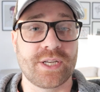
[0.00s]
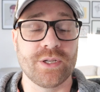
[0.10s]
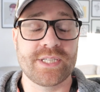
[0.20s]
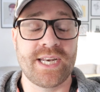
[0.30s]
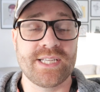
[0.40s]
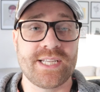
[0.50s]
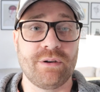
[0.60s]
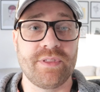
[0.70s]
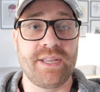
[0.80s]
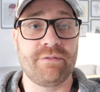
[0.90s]
the content
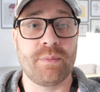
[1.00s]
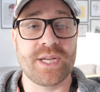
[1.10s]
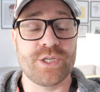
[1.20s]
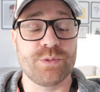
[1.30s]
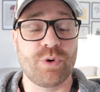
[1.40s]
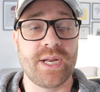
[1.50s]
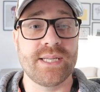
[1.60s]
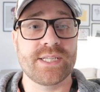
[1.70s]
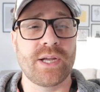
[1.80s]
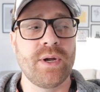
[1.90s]
itself and the information is
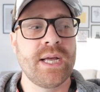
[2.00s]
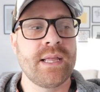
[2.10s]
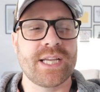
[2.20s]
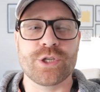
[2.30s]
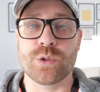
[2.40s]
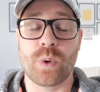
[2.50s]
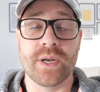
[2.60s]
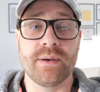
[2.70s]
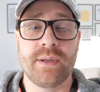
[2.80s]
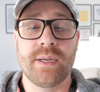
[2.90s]
brilliant. So that's just
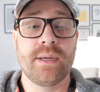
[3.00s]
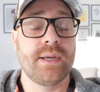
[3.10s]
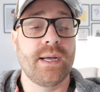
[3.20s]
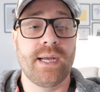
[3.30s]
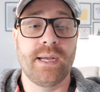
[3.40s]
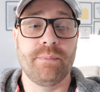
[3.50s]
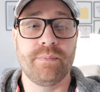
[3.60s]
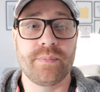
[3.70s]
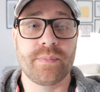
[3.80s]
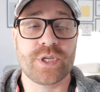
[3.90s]
one
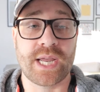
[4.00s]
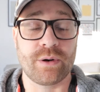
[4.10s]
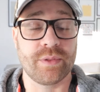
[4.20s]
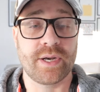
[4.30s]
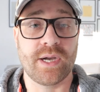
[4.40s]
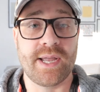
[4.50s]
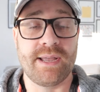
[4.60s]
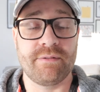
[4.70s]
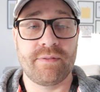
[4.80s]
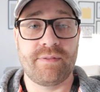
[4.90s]
channel that I
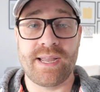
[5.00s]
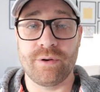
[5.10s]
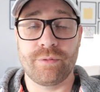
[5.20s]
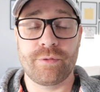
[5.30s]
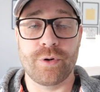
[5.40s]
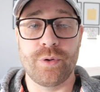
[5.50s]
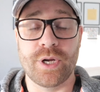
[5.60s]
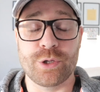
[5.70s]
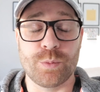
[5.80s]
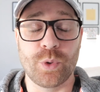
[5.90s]
have found through
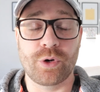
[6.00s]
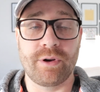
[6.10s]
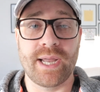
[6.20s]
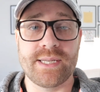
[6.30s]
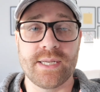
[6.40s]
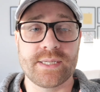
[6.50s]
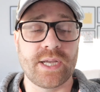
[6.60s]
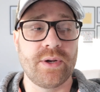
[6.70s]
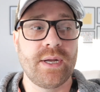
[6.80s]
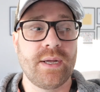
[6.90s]
nosmallcreator.
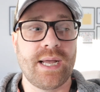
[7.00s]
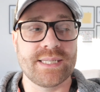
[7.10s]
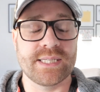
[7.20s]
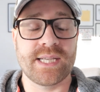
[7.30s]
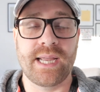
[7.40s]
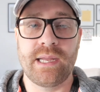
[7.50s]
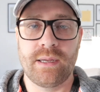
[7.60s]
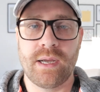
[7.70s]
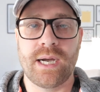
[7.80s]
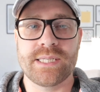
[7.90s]
So as I say,
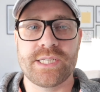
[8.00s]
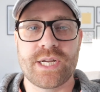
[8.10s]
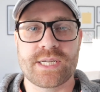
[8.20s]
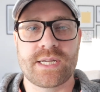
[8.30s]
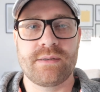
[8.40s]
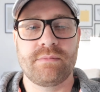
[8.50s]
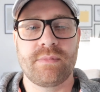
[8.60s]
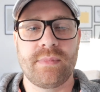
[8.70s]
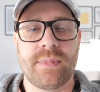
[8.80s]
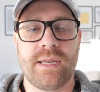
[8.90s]
I'd suggest,
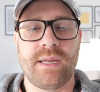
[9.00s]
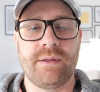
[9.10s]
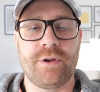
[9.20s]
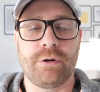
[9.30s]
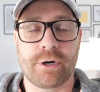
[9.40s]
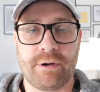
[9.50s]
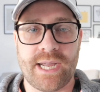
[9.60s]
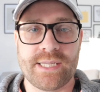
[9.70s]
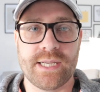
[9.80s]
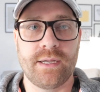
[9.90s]
if you're a
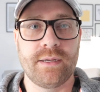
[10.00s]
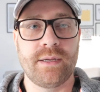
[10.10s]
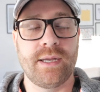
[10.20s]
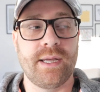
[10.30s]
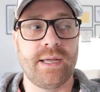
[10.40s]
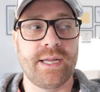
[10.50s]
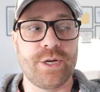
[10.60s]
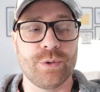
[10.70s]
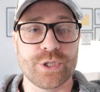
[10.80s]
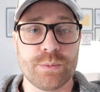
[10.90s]
creator and
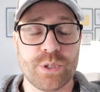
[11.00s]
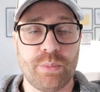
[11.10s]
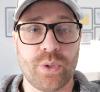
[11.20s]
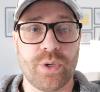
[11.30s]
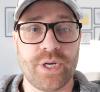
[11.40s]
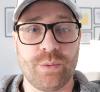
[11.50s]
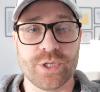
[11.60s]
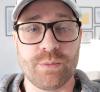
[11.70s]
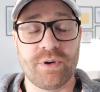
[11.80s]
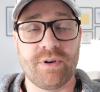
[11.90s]
you want some support and you want some